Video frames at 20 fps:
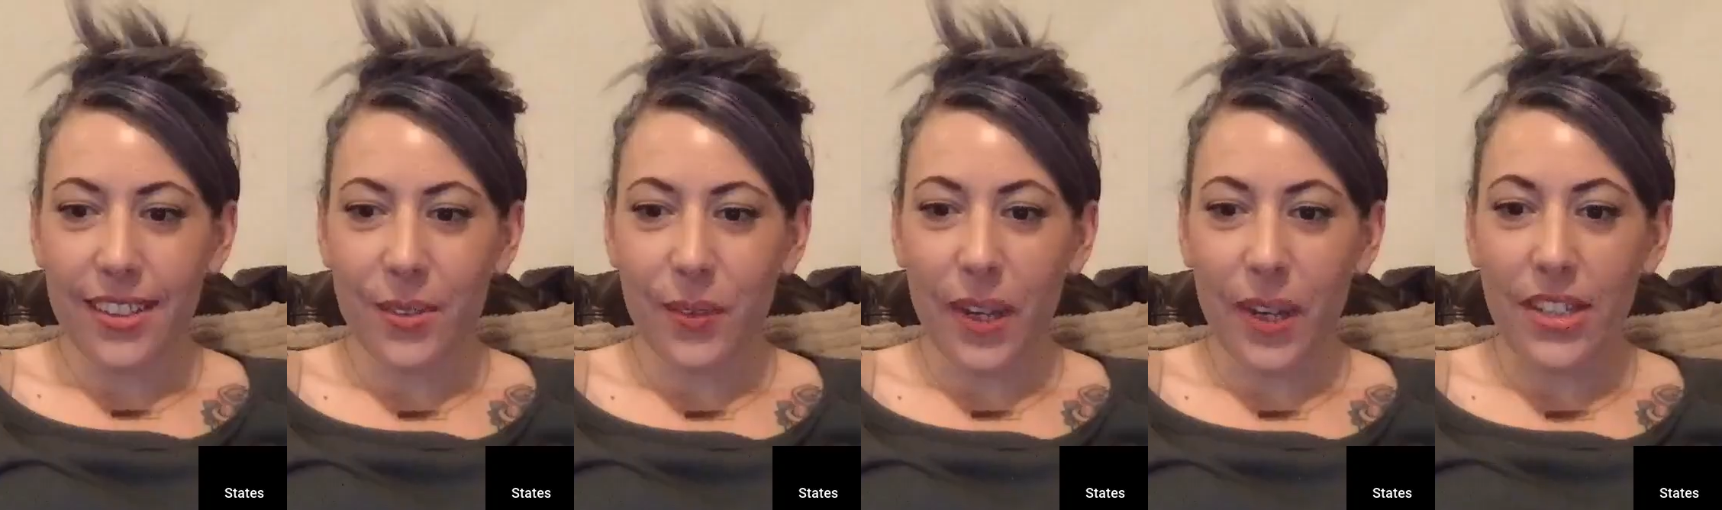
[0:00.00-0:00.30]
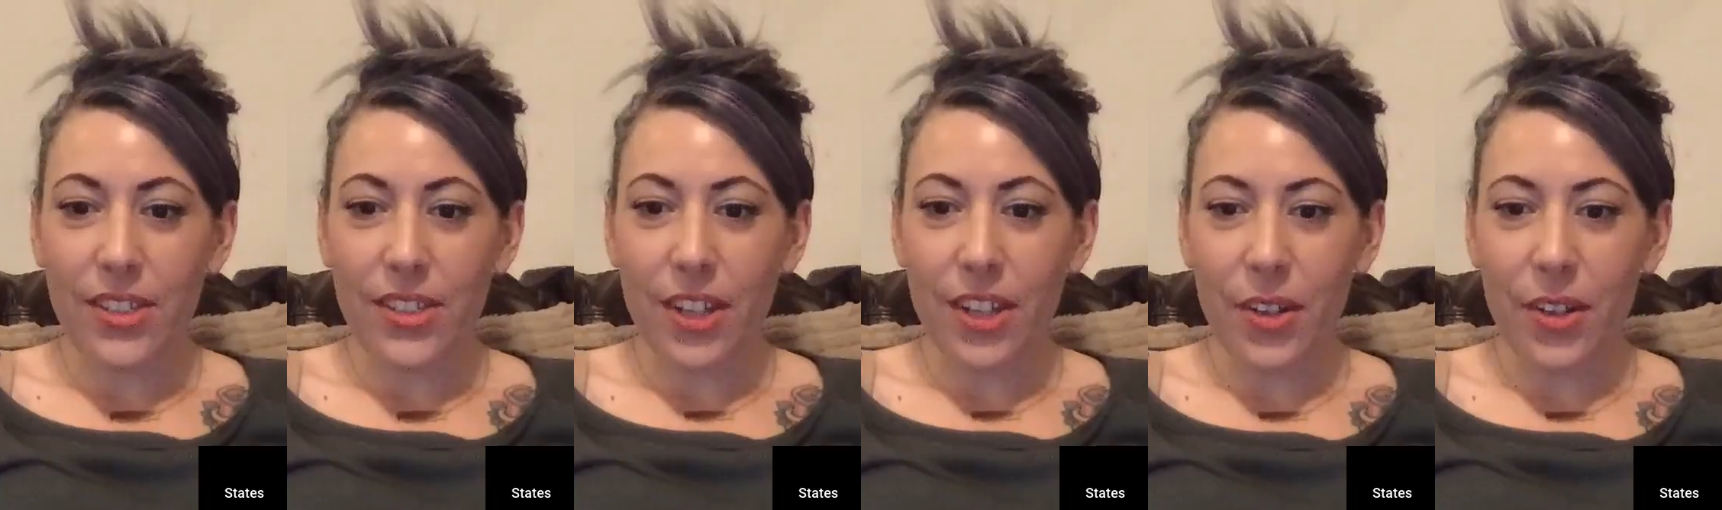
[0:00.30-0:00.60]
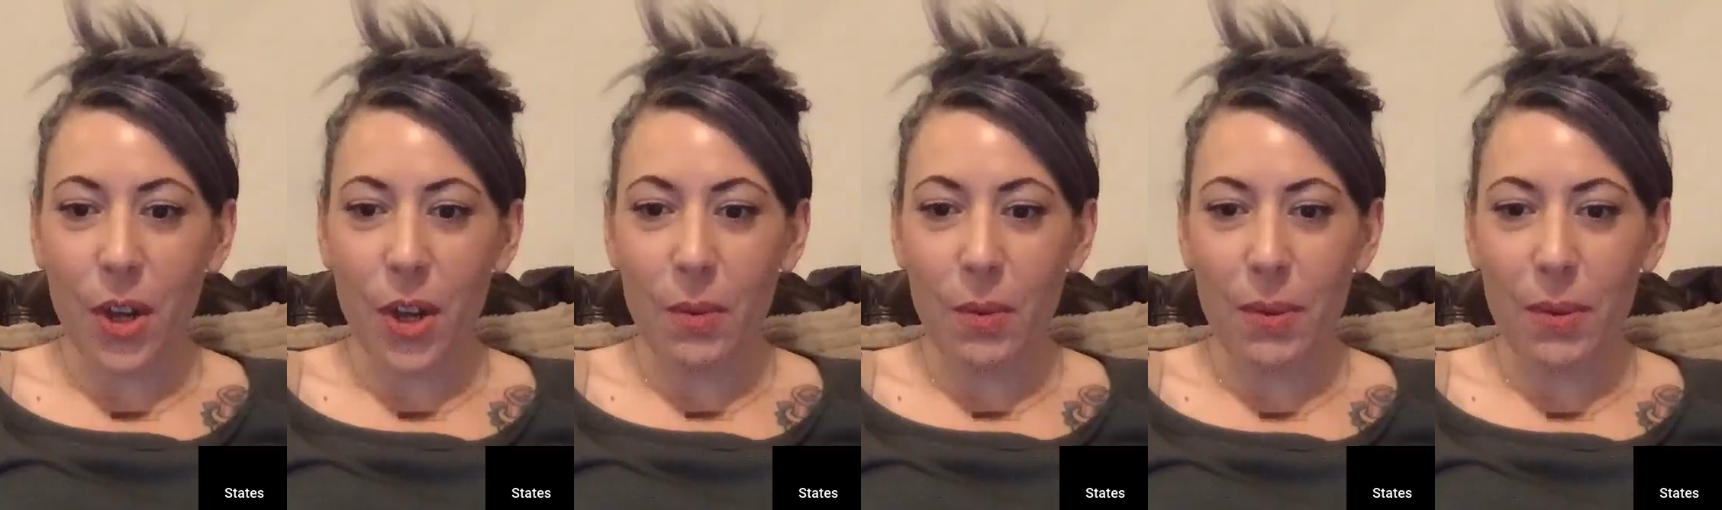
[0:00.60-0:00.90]
I don't
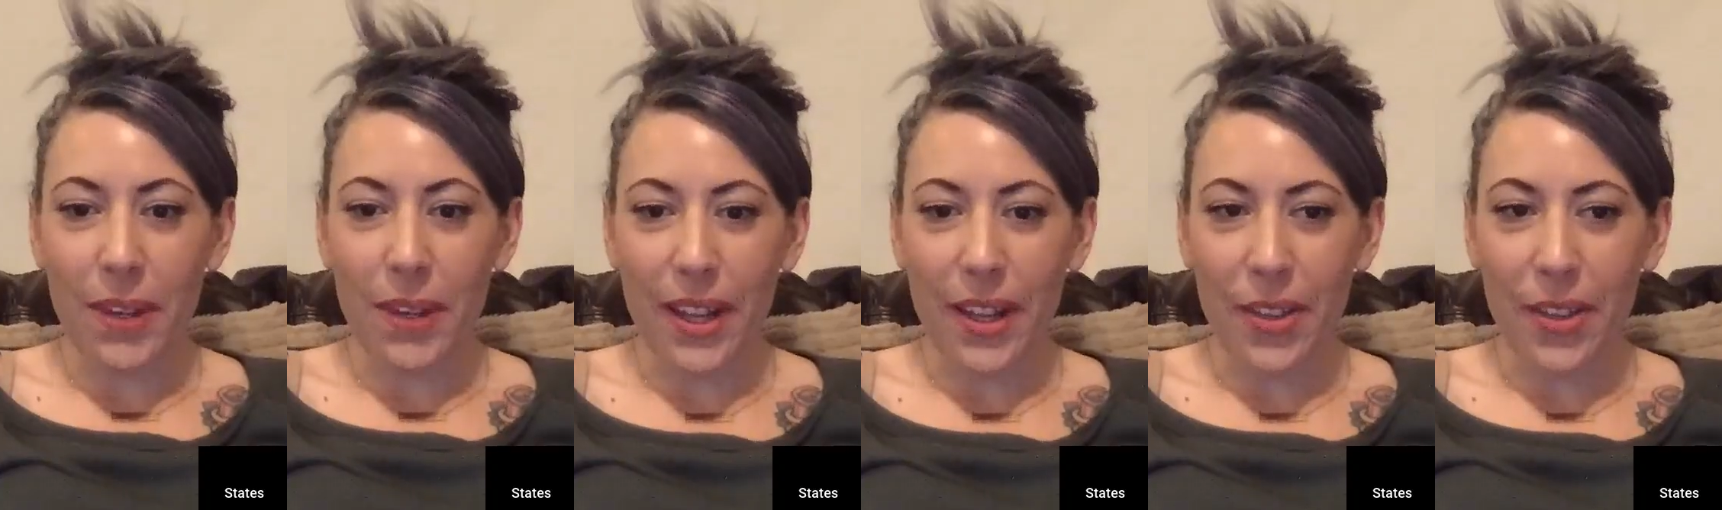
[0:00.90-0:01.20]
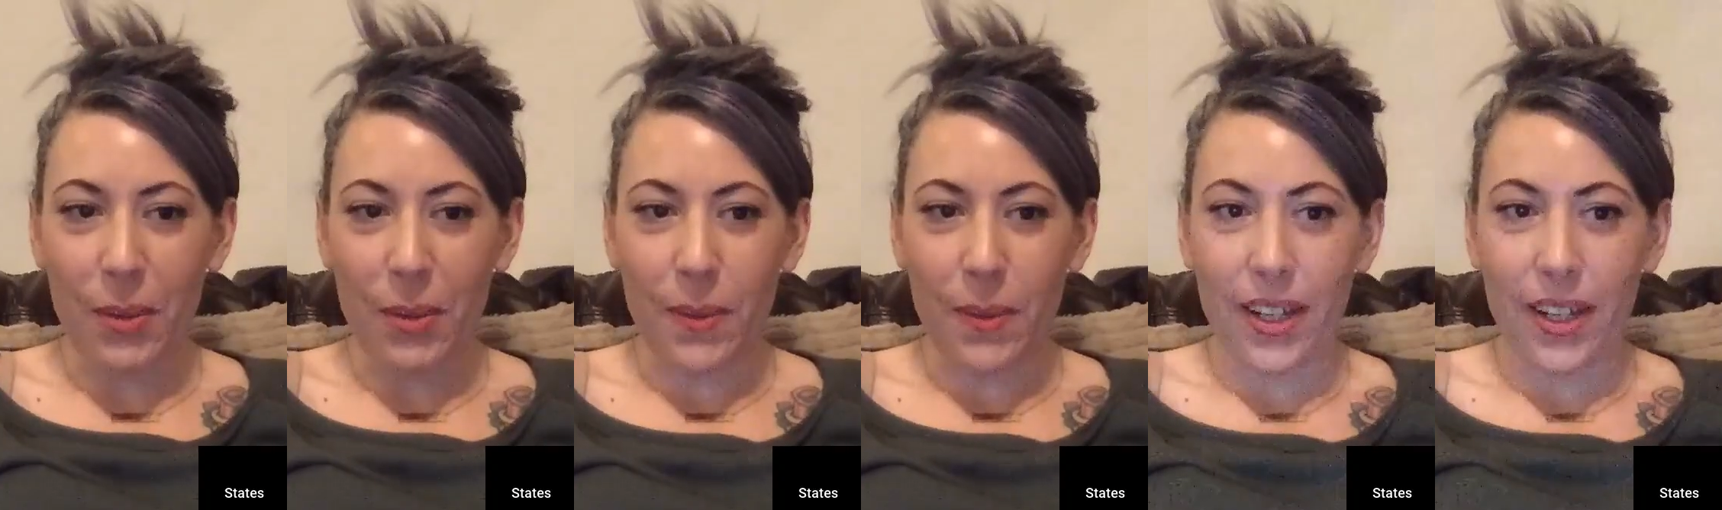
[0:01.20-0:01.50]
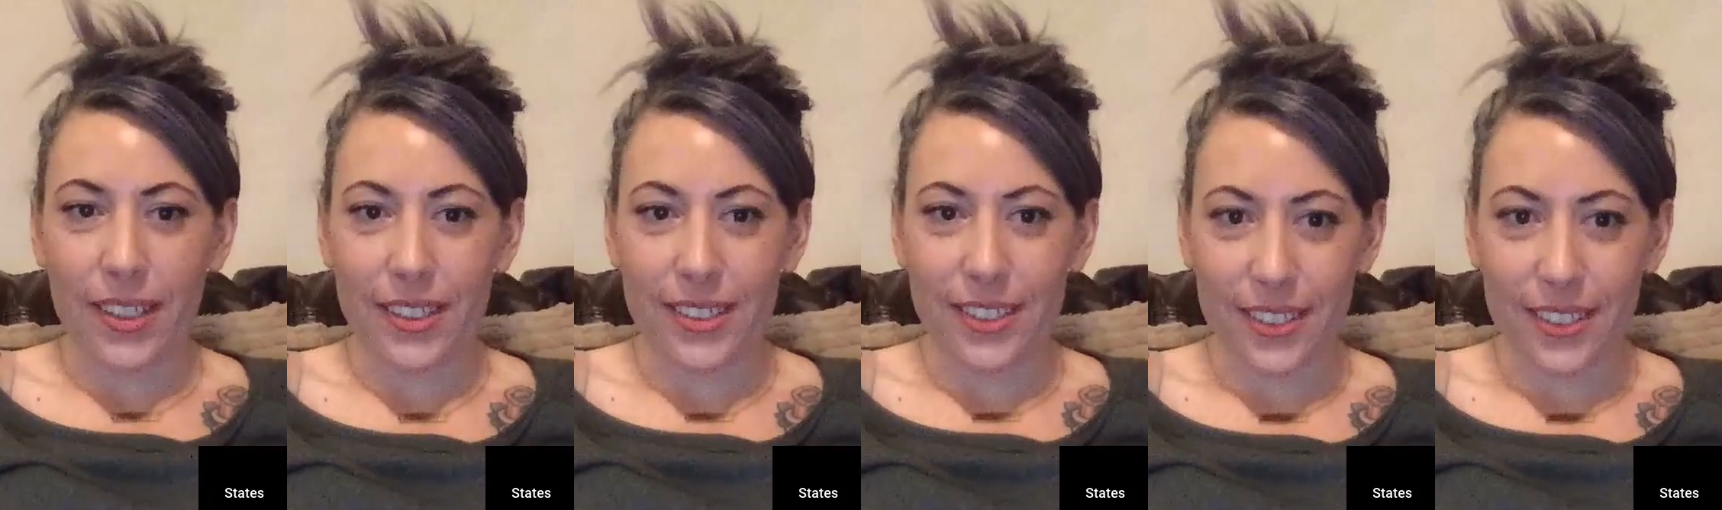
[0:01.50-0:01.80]
open my other
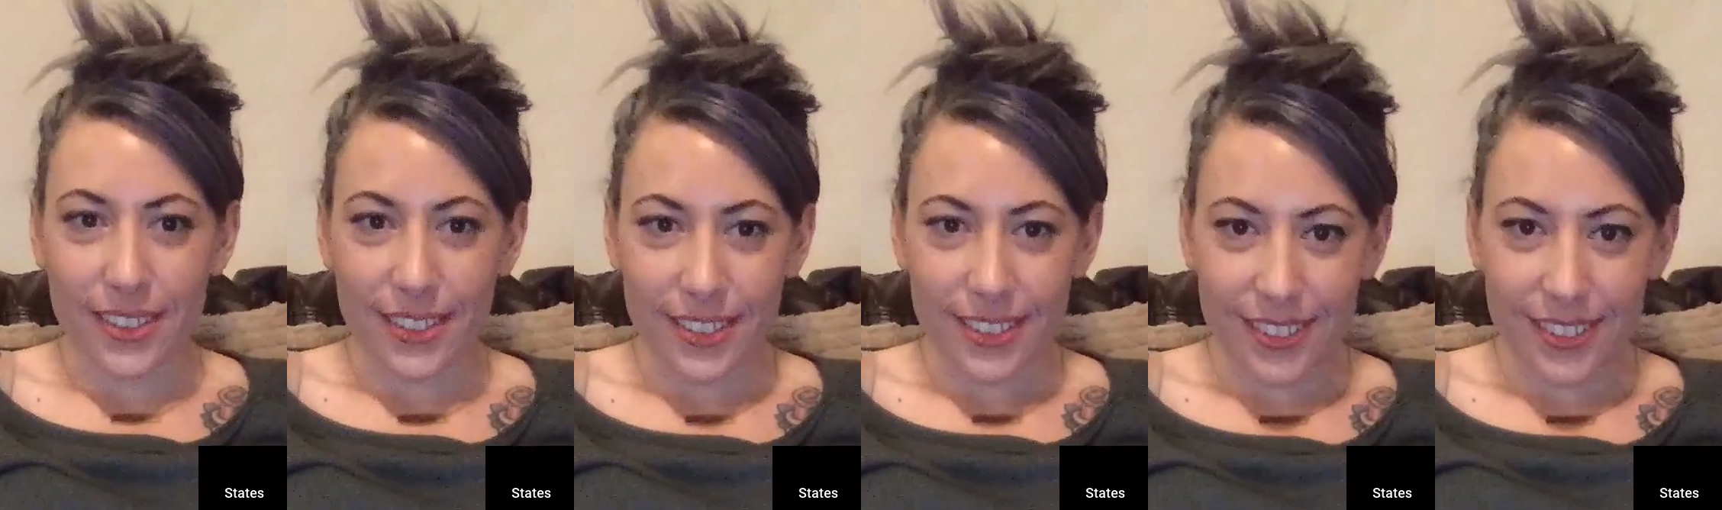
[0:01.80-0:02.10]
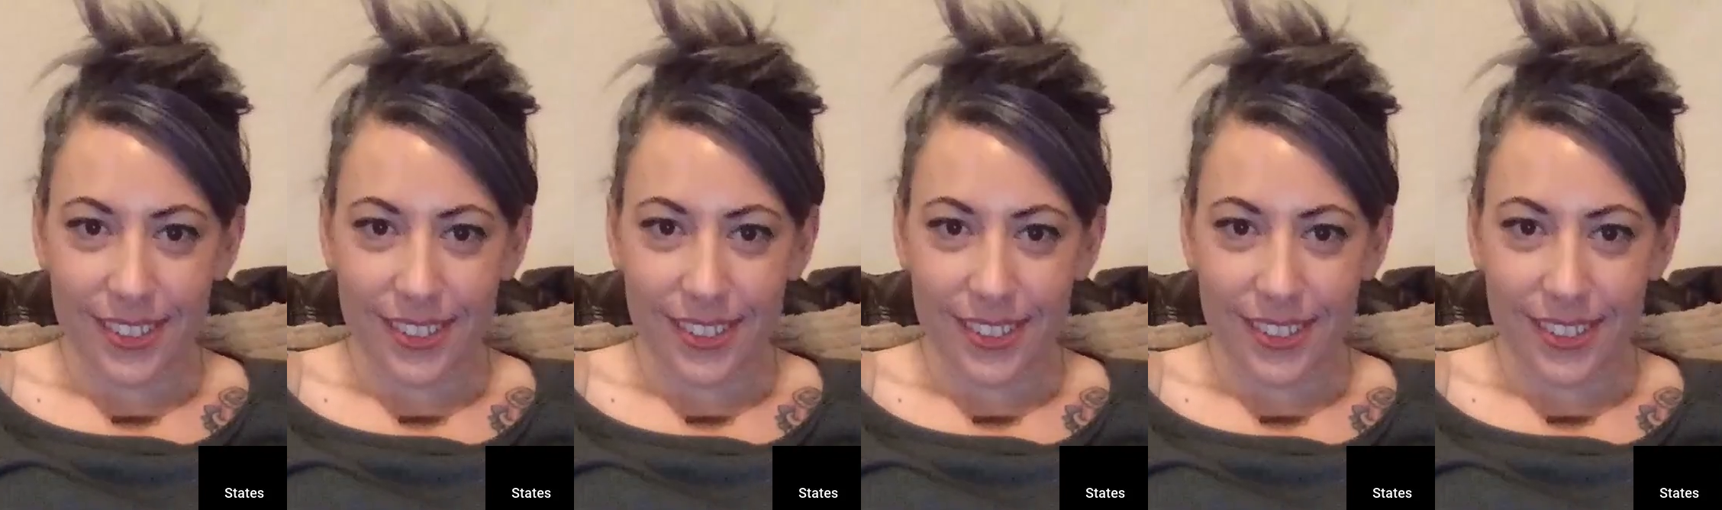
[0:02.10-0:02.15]
boxes.